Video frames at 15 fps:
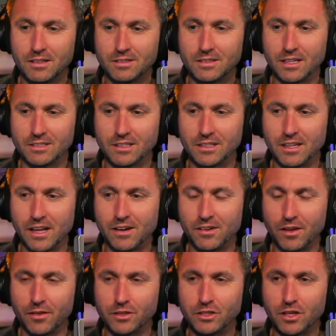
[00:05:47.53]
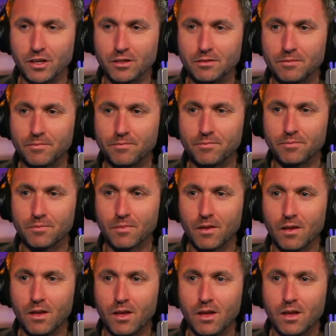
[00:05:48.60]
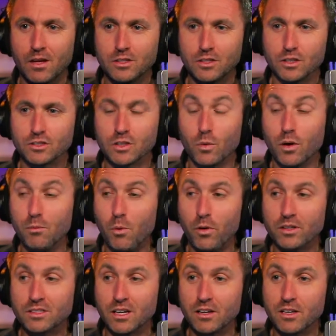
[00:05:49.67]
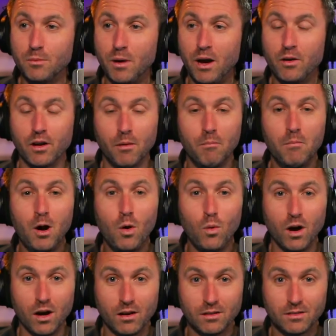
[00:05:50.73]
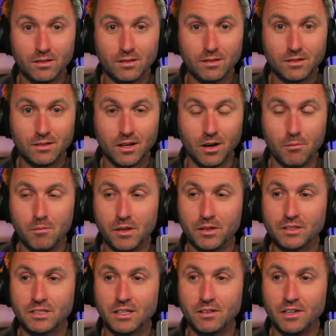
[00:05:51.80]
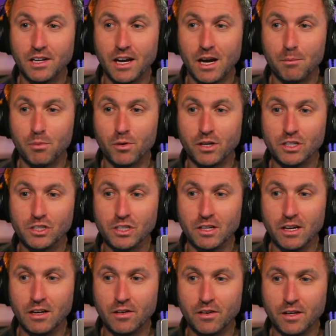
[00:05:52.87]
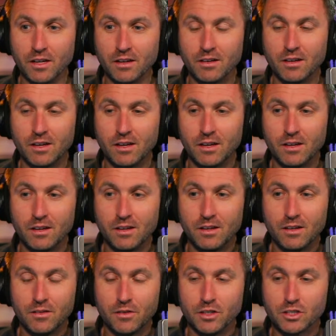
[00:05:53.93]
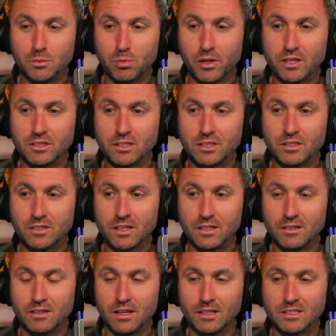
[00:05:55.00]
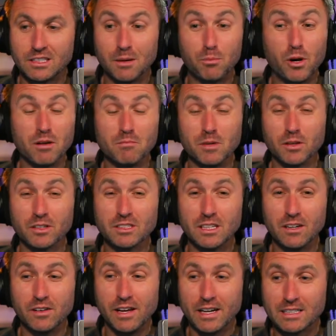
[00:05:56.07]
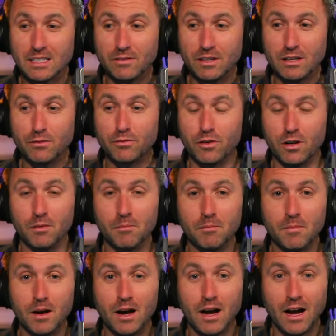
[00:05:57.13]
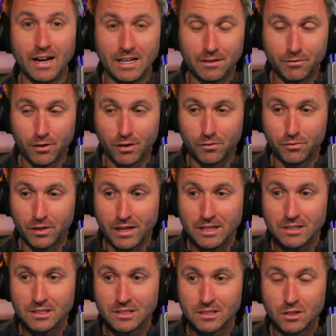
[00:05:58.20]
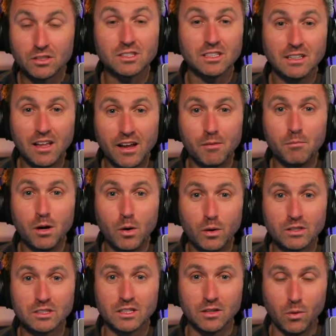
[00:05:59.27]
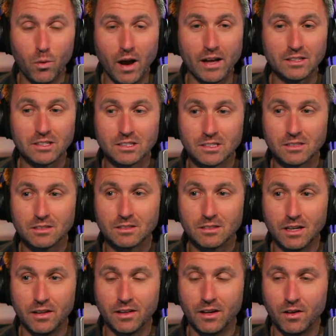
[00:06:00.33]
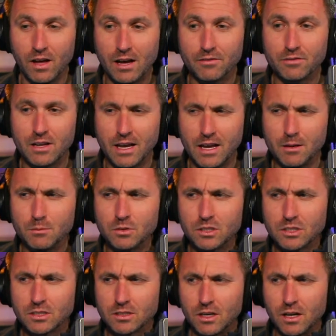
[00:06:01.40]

designated on the chart. There's also one more to tell you about, a MOA, a military operation area. These are places that separate military activity from IFR flights. You'll see a lot of MOAs in the West, and they all have names